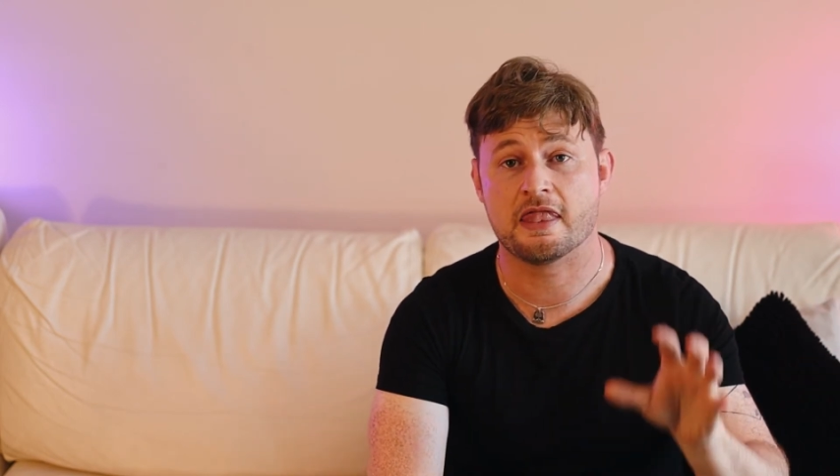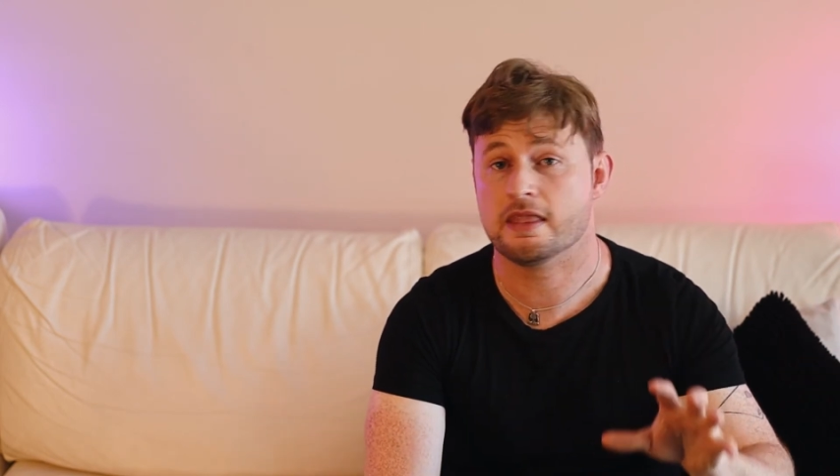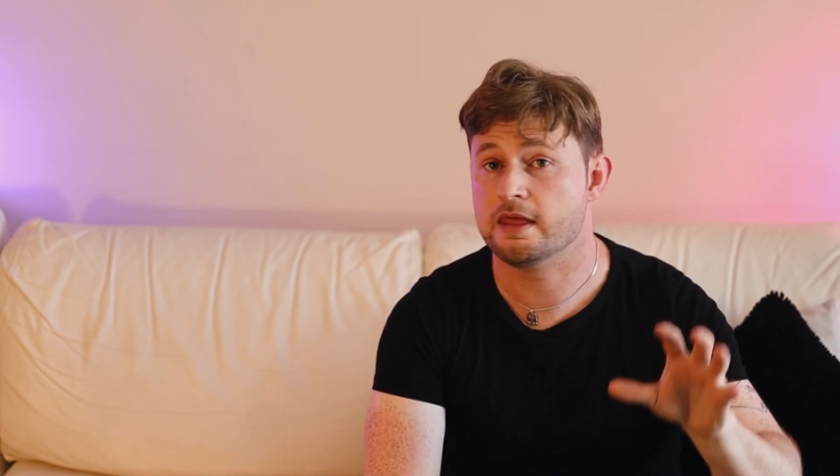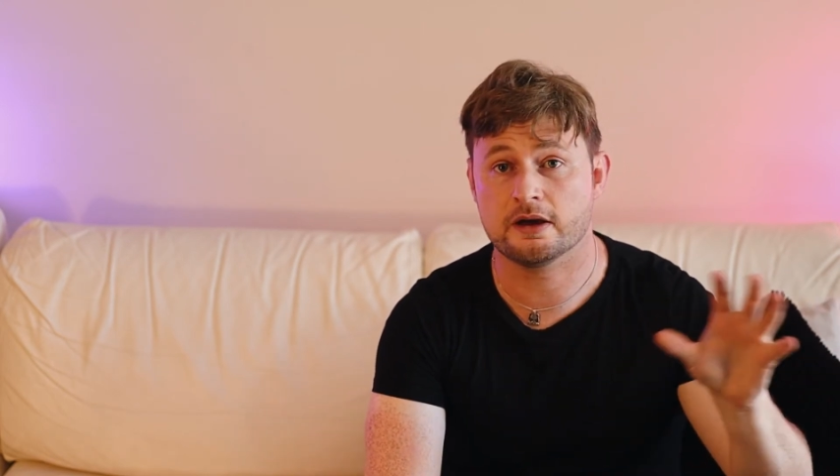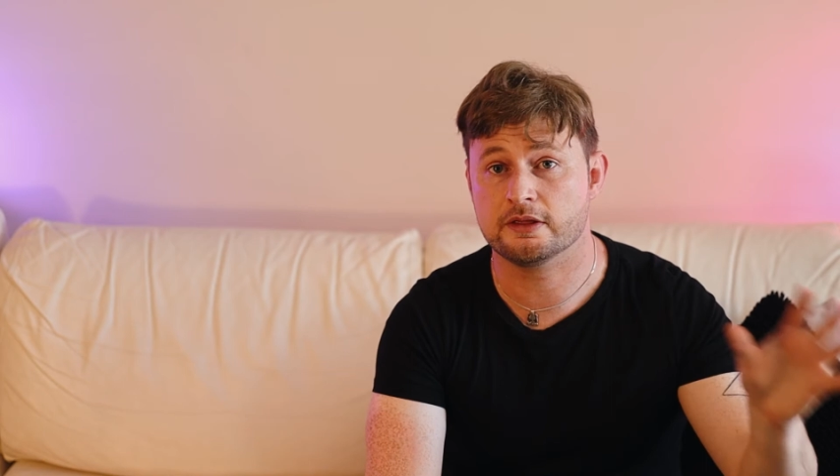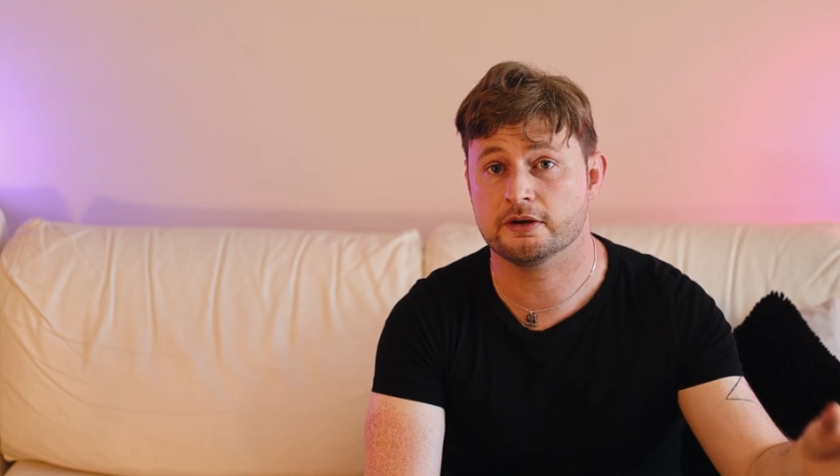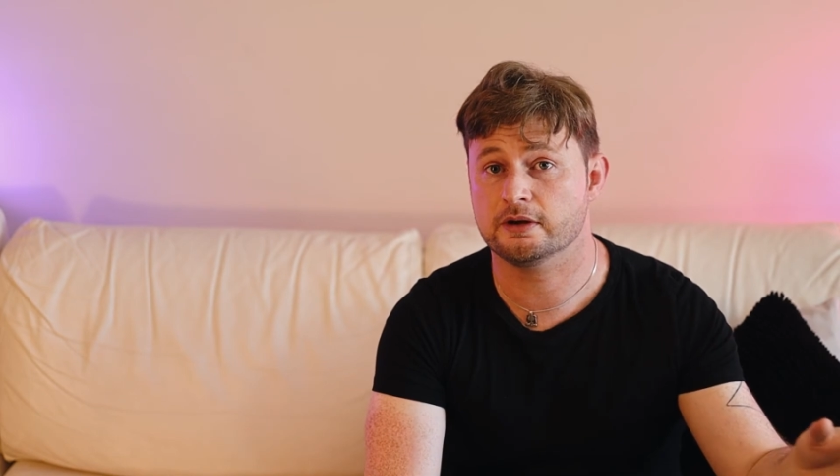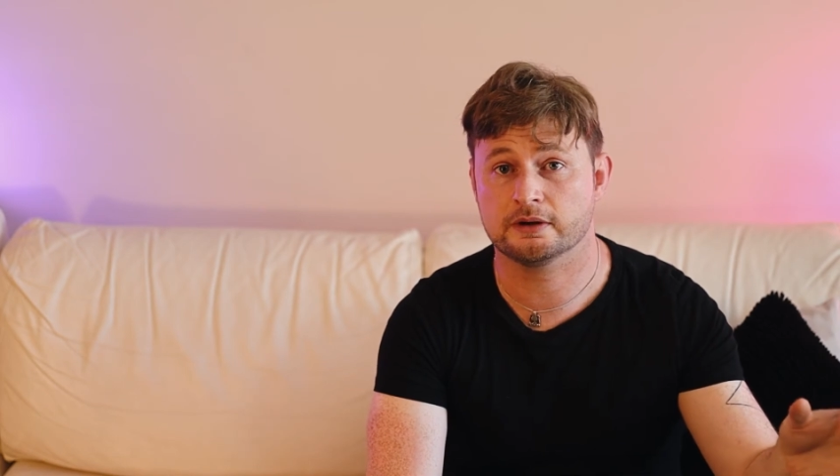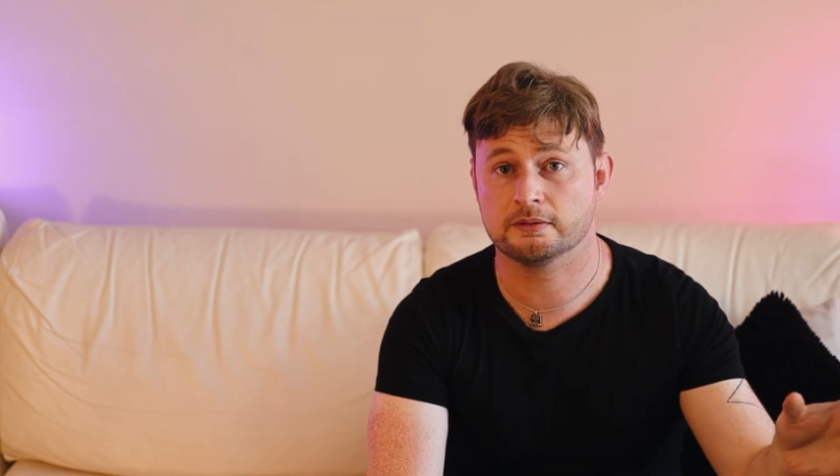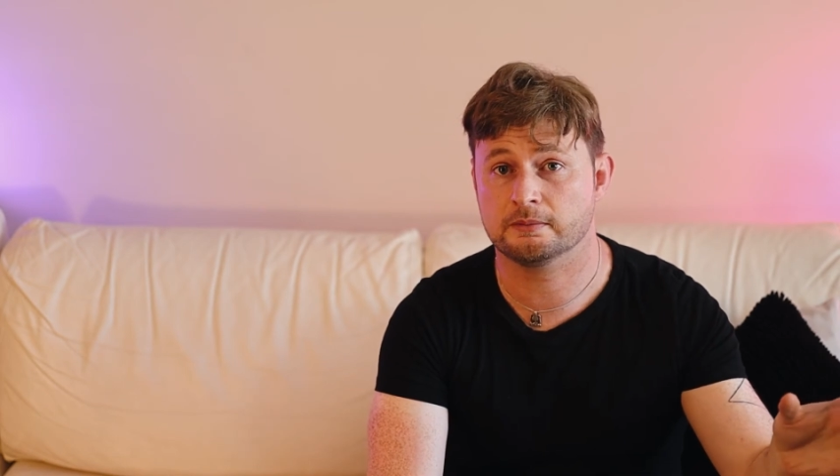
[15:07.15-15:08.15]

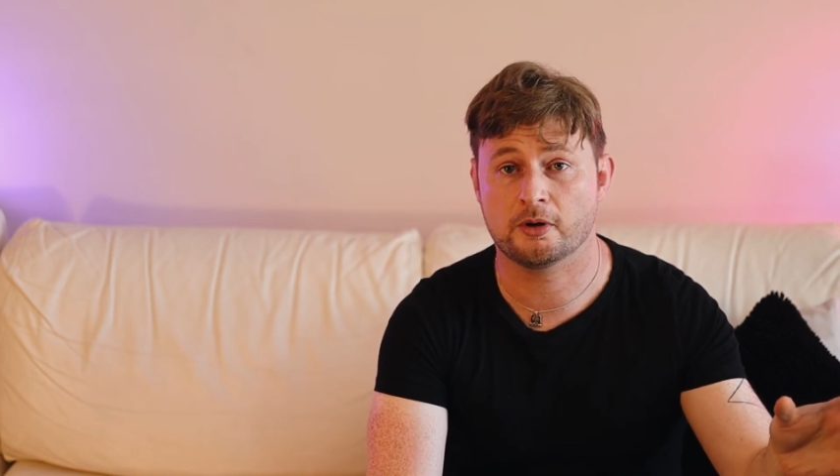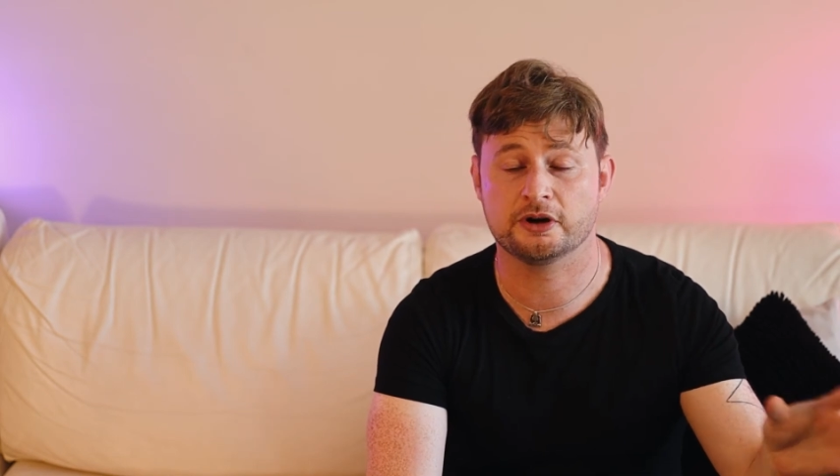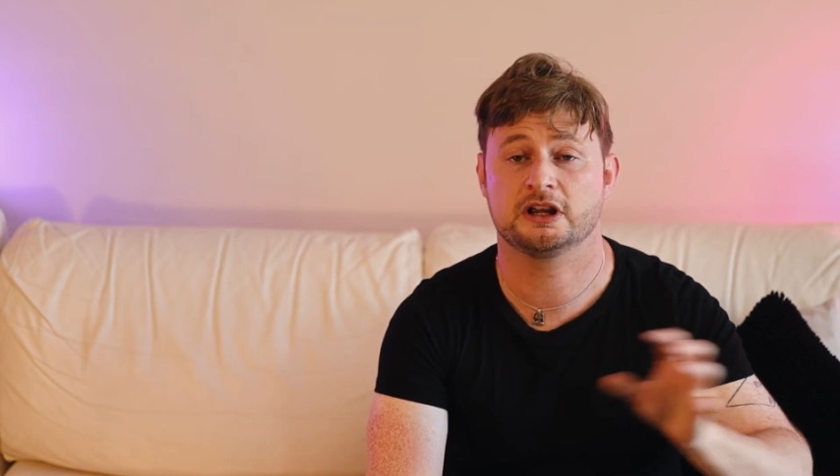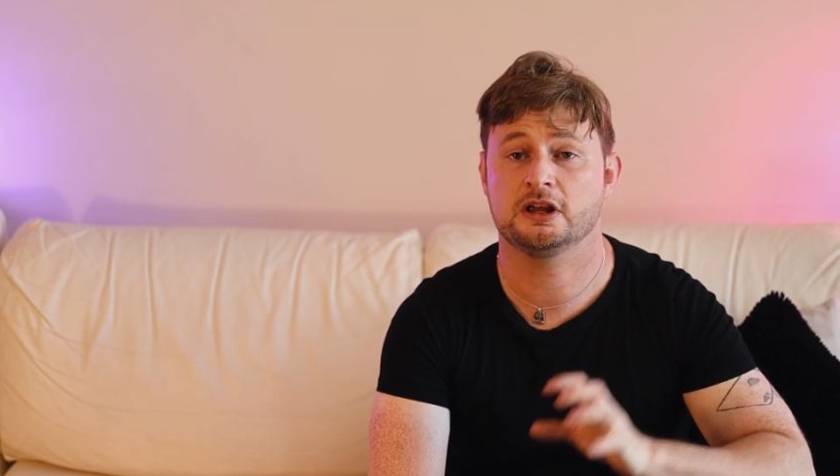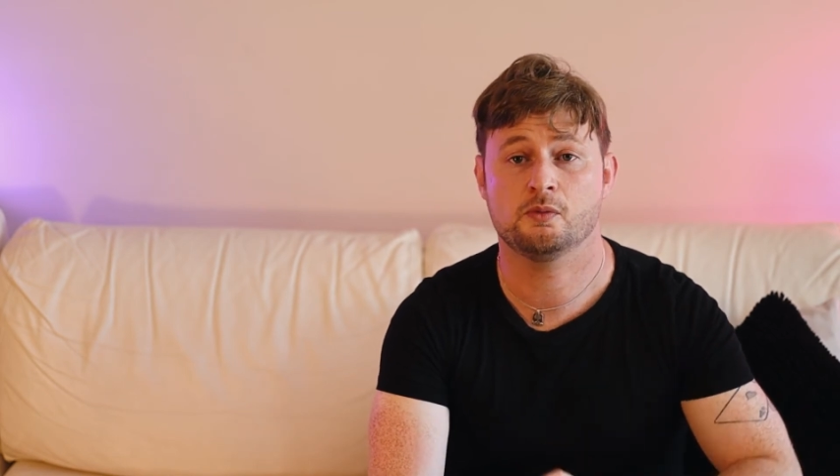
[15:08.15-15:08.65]
The monarchy